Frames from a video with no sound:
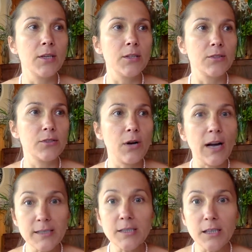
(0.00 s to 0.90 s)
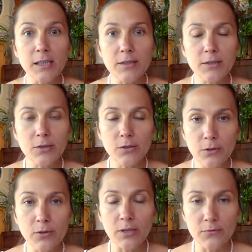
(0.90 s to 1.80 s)
So I started to
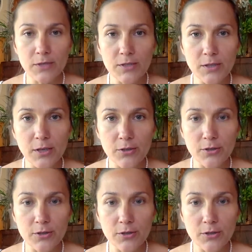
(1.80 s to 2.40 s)
look and research.